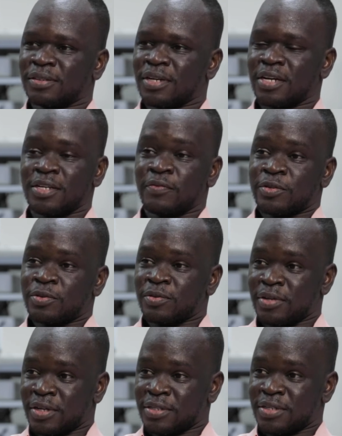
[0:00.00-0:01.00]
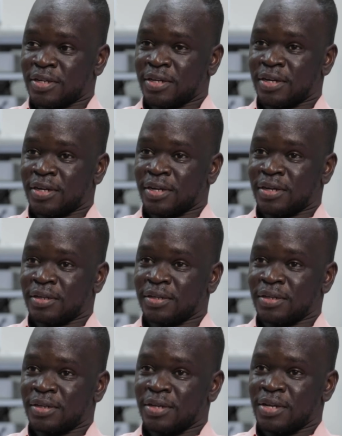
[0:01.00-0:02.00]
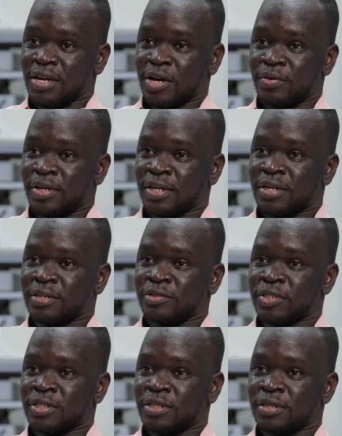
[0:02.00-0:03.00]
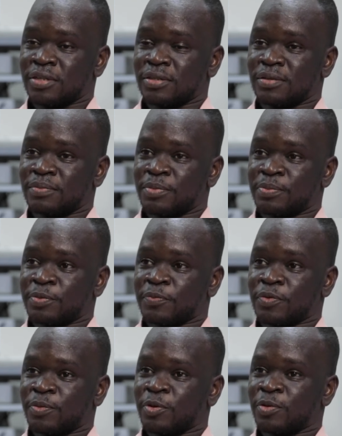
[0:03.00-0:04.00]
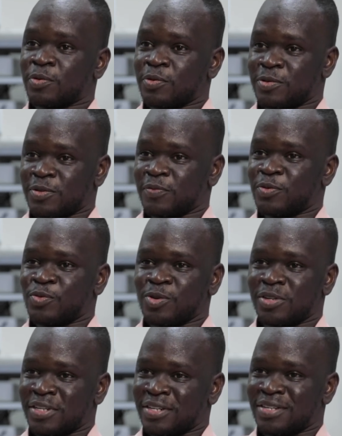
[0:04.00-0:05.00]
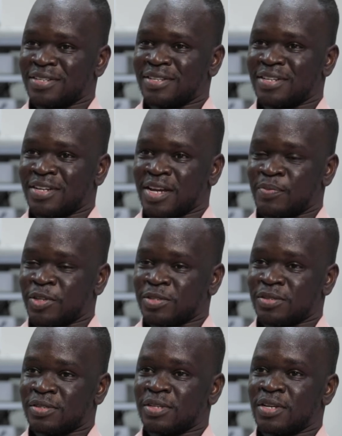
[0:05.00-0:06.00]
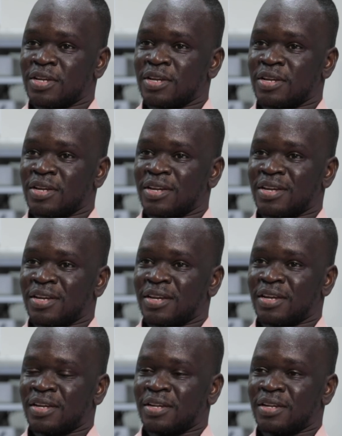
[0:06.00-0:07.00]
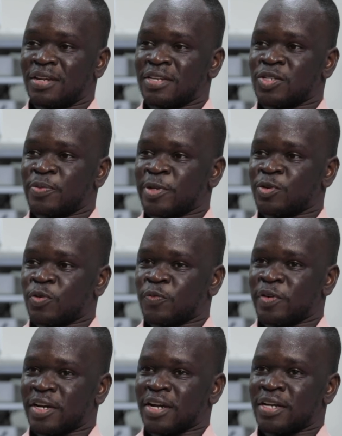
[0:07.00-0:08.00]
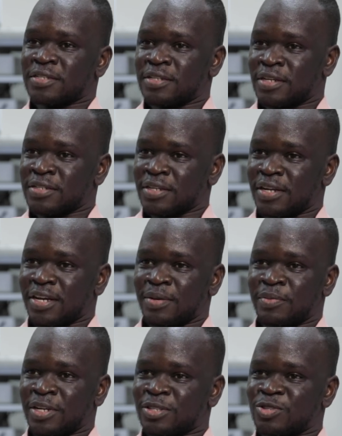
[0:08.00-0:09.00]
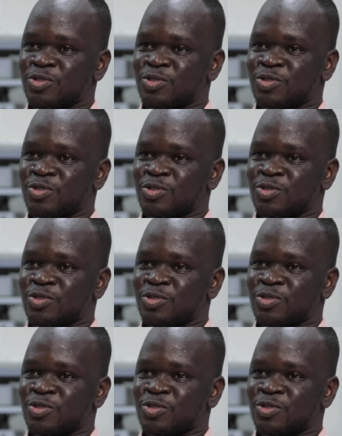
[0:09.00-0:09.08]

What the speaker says: I never thought that I will encounter people from all corners of the world in Hamilton. And as a matter of fact, accidentally, I met